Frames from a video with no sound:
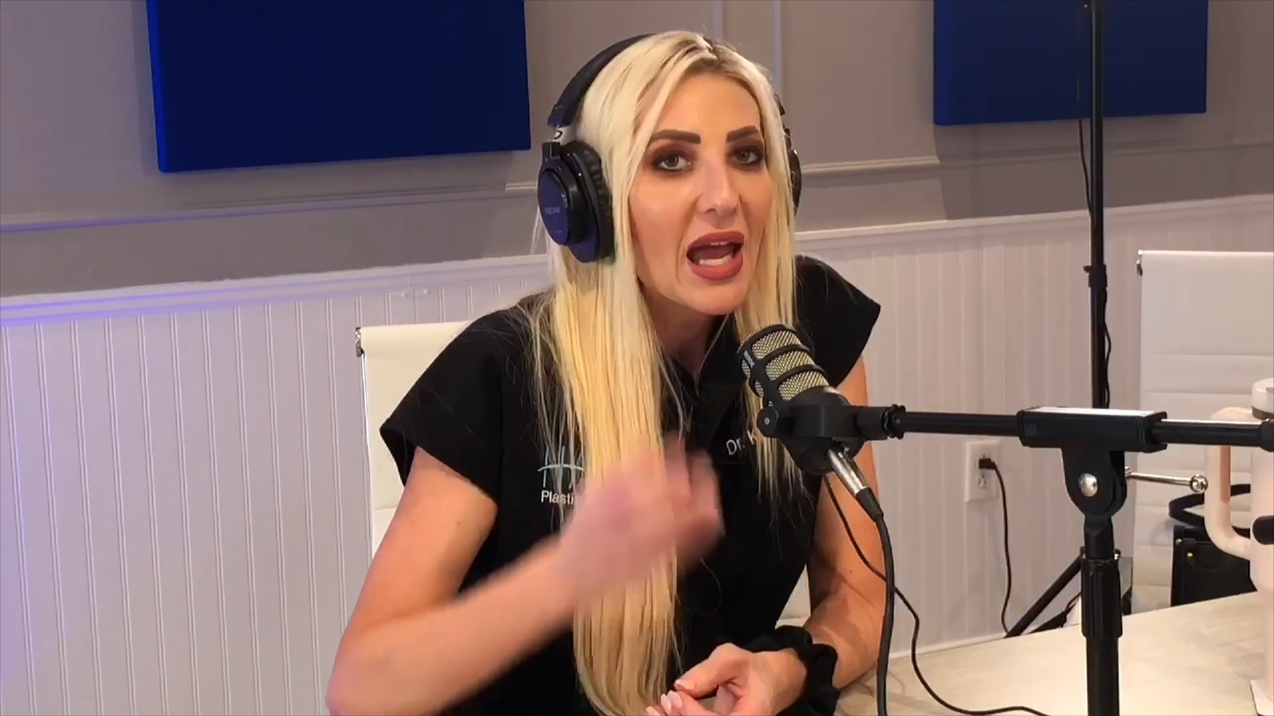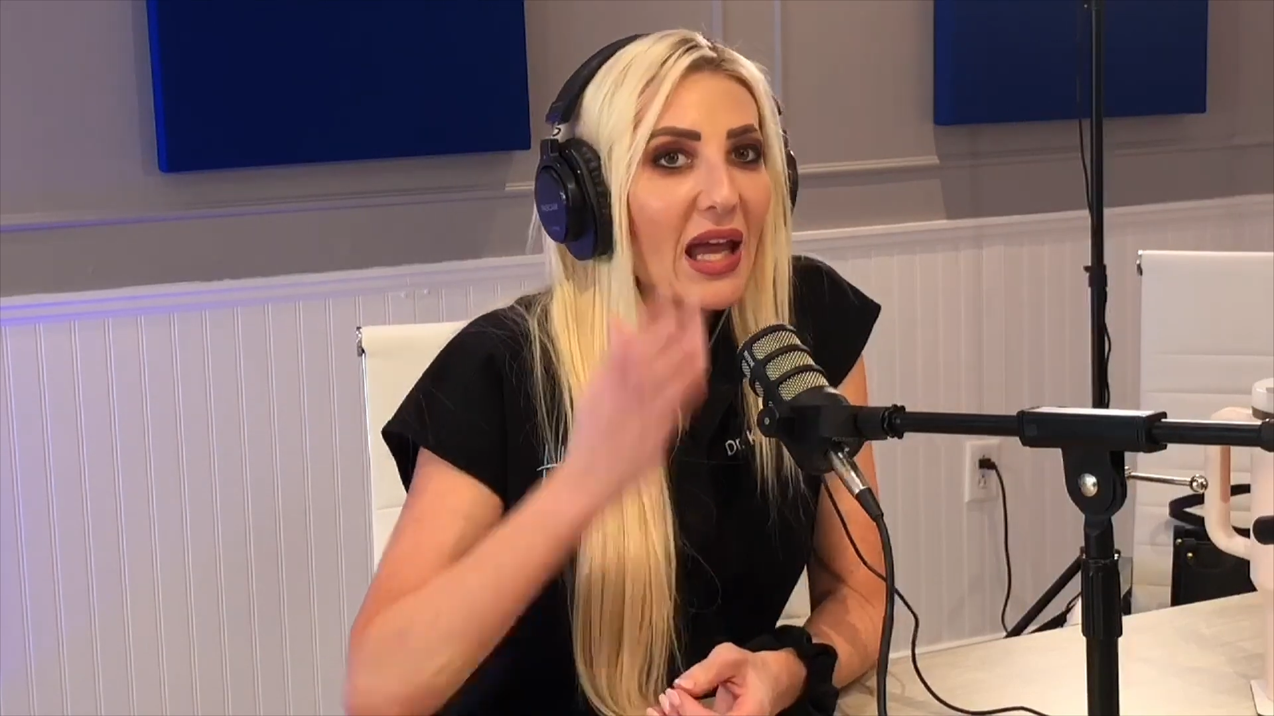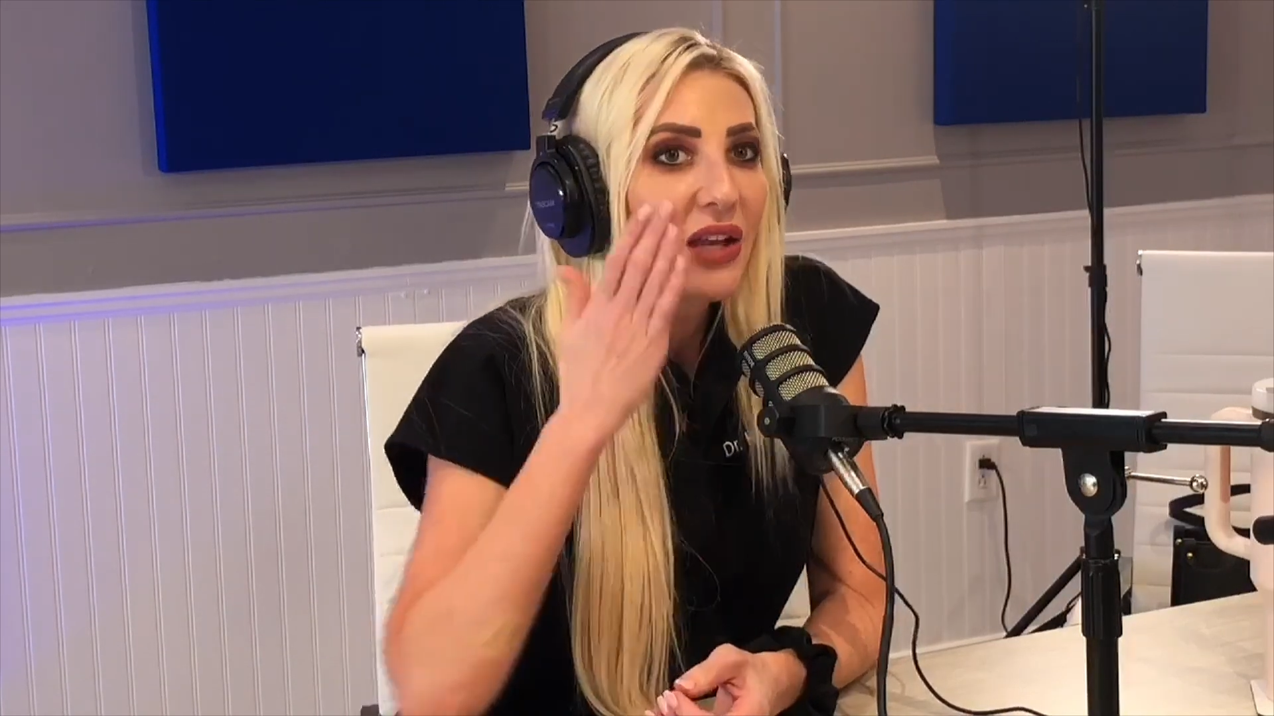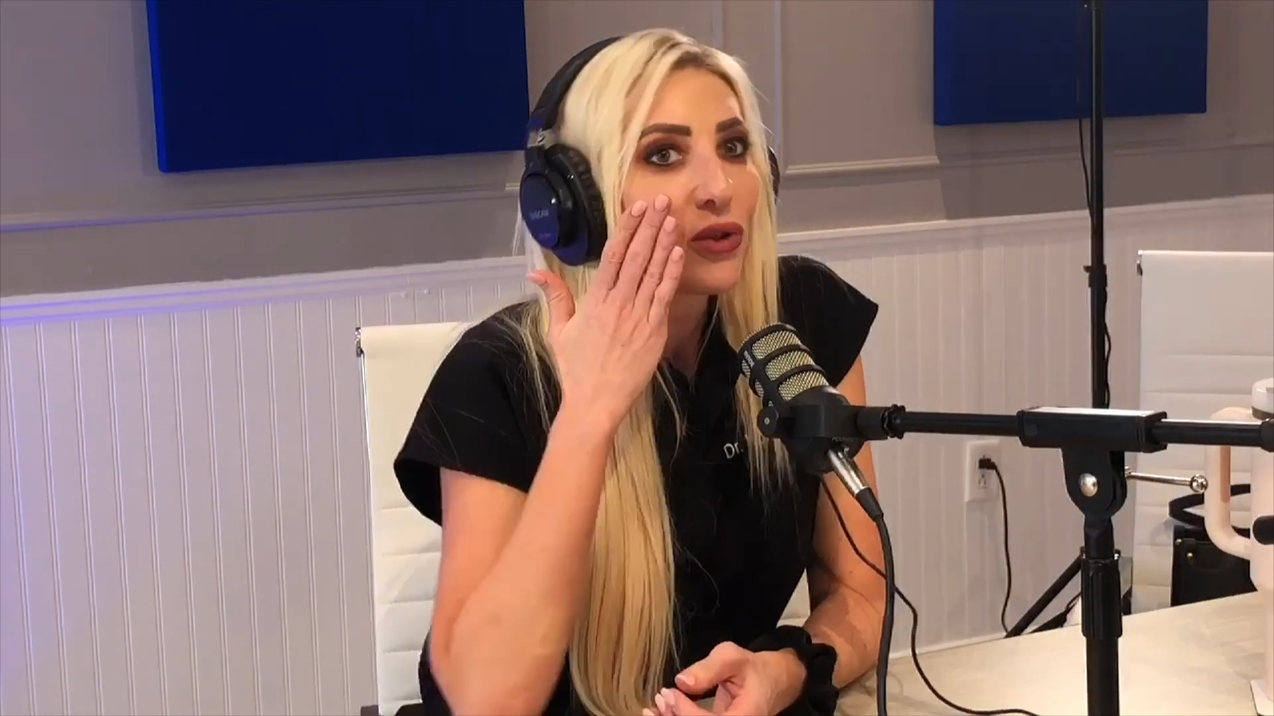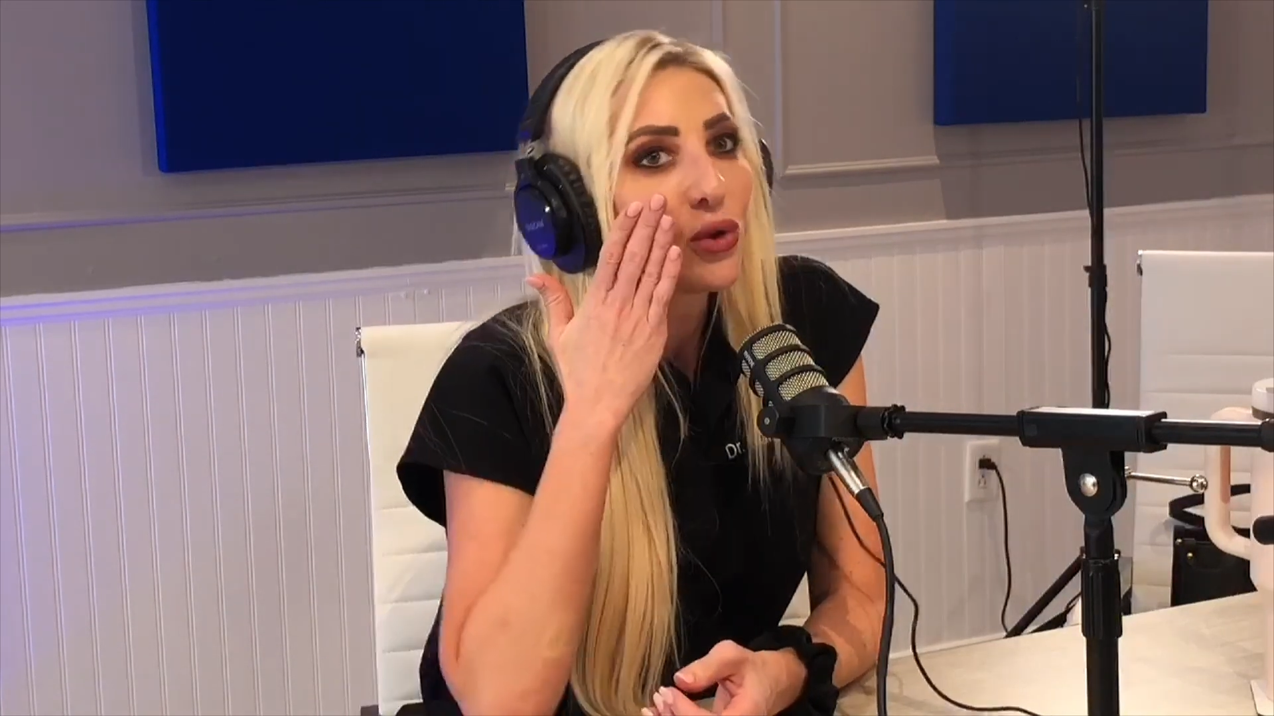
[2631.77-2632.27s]

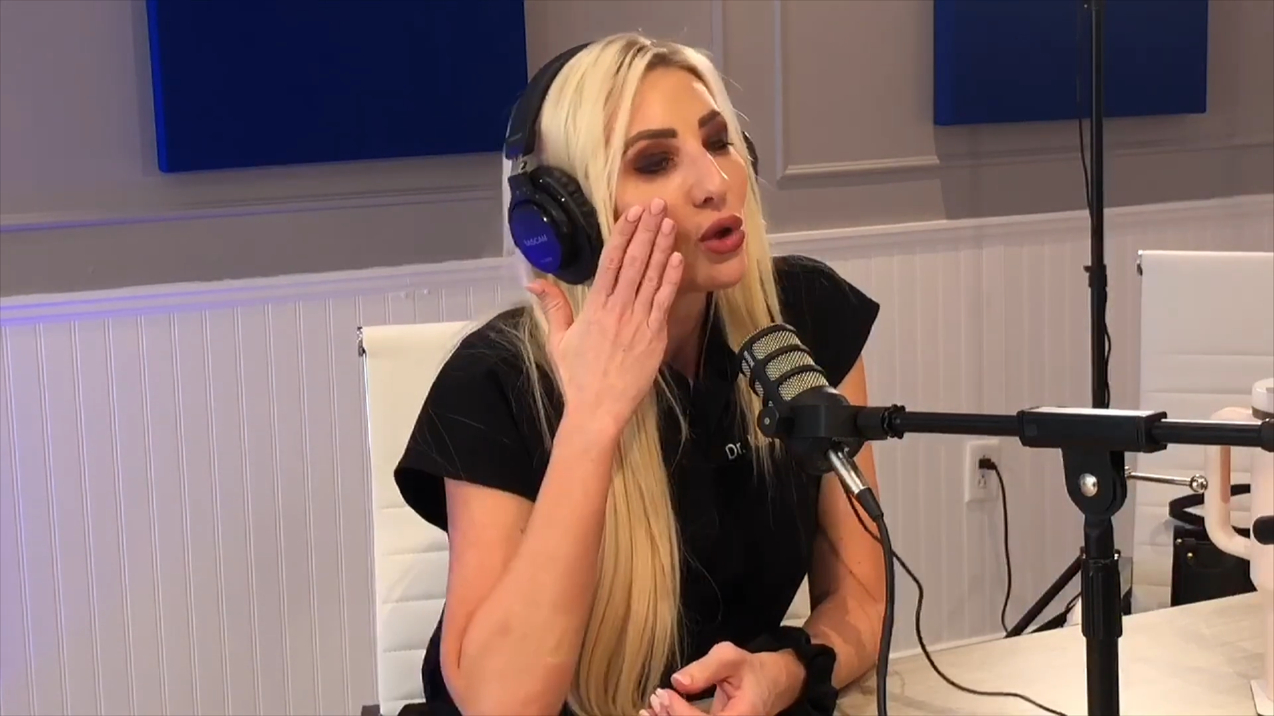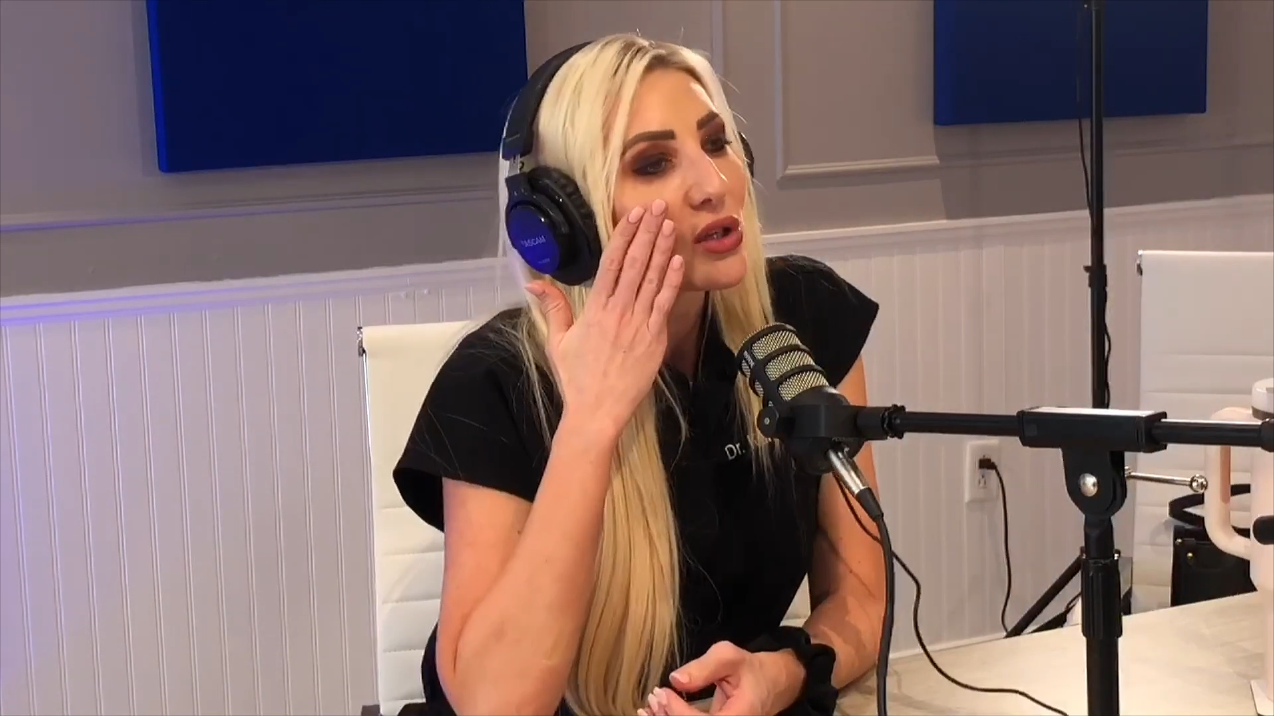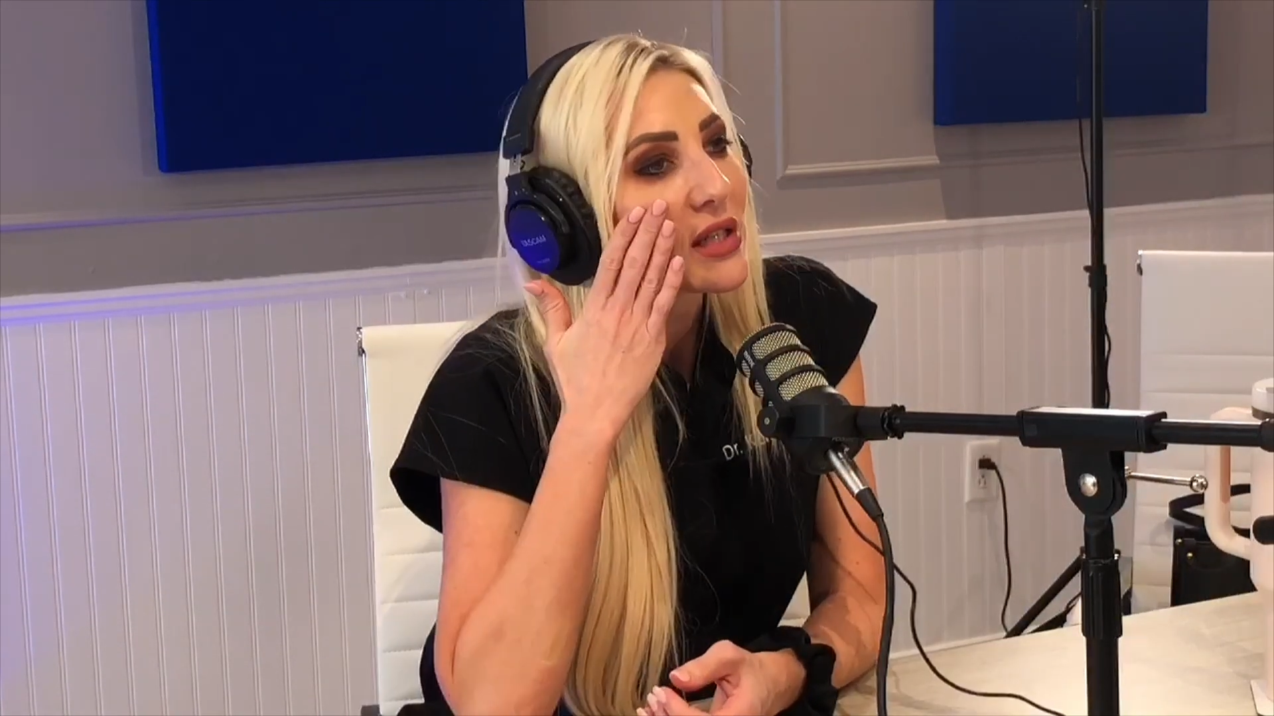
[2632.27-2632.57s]
And if you looked